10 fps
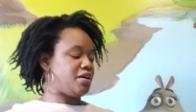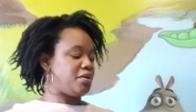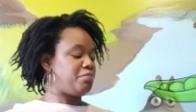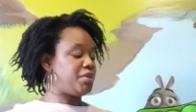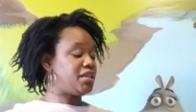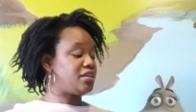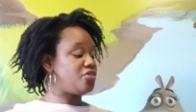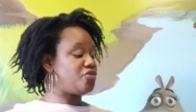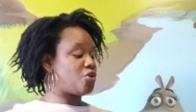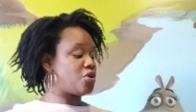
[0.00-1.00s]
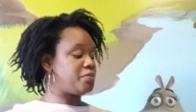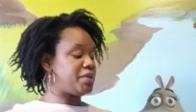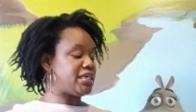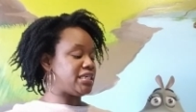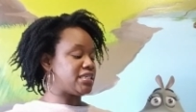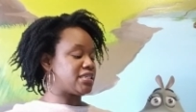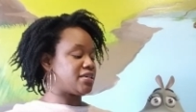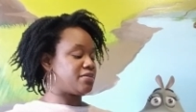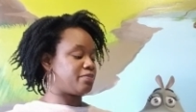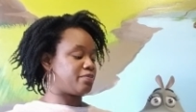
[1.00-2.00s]
Meet the Four Ps.
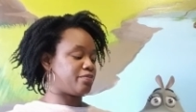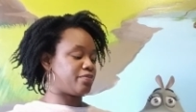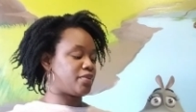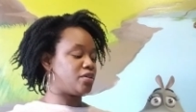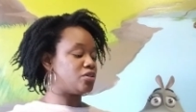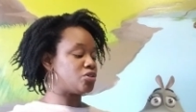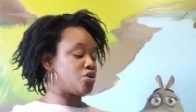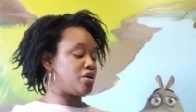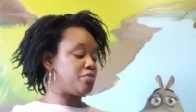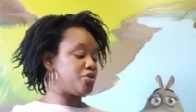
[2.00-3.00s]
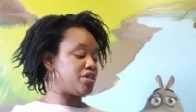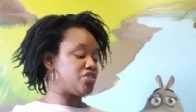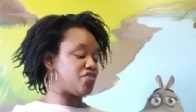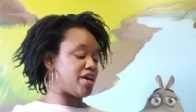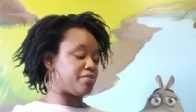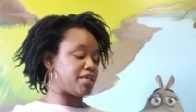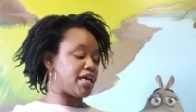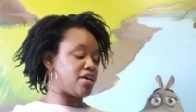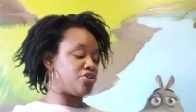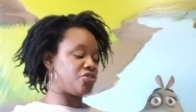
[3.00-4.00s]
Zoe-Marie's family
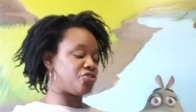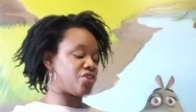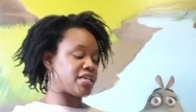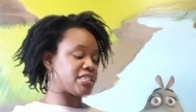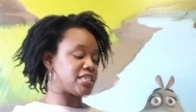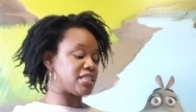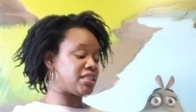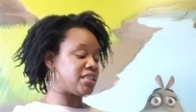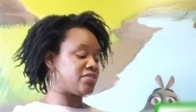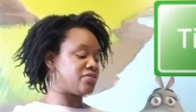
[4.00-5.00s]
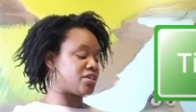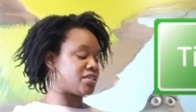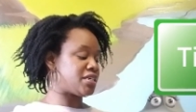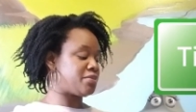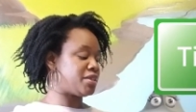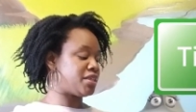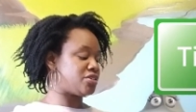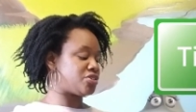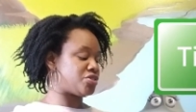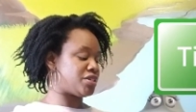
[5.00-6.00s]
and her friends lived on Timothy
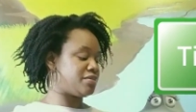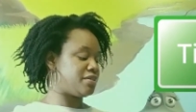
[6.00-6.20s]
Street.